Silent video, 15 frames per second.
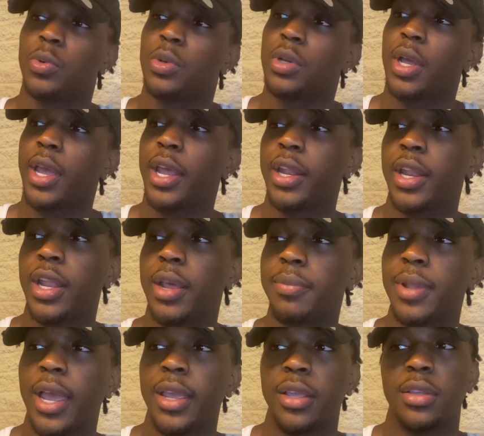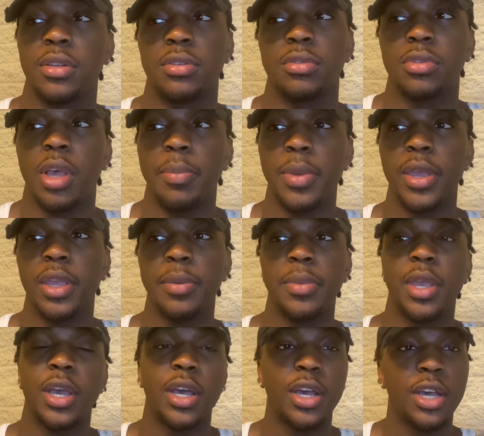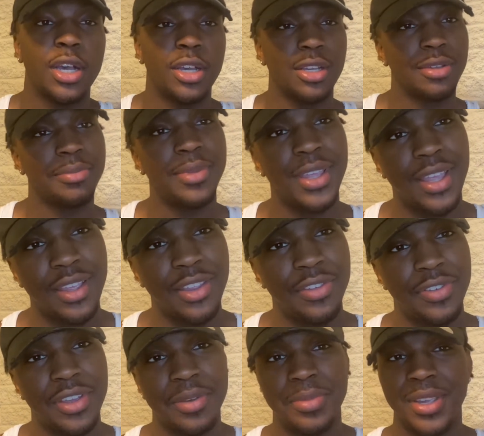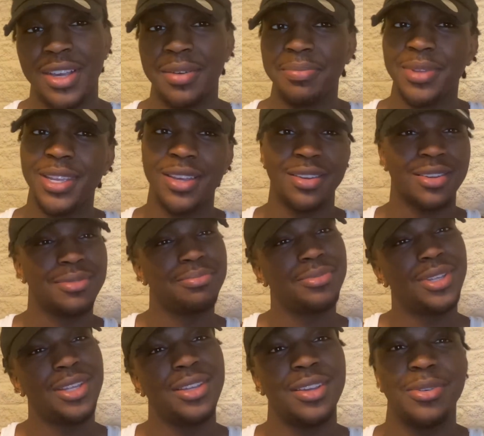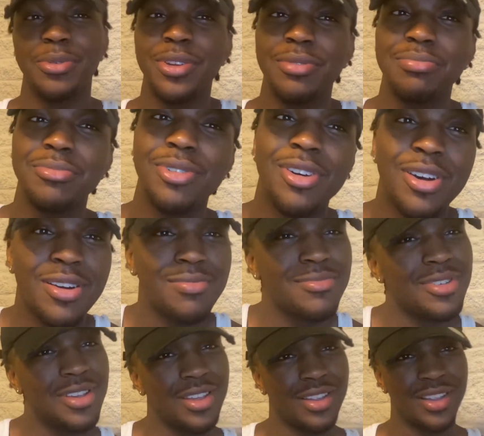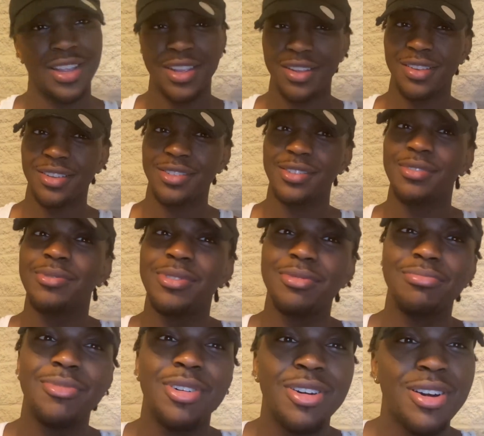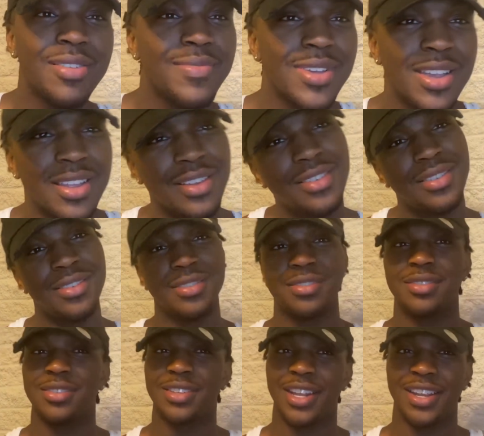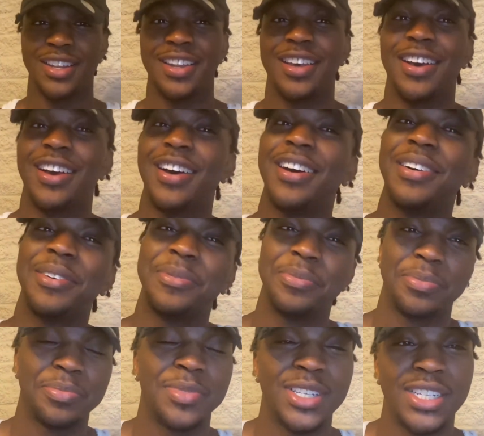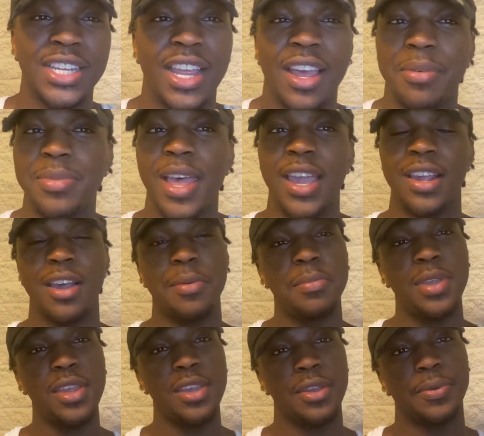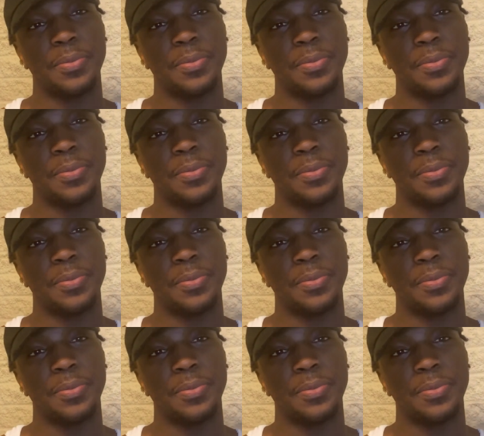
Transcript: after that, I'm like, come here, give me a hug. Come here, you feel me? Come here. Where mom at? Where mom at? It's like, nah, but yeah, I'm like, come here.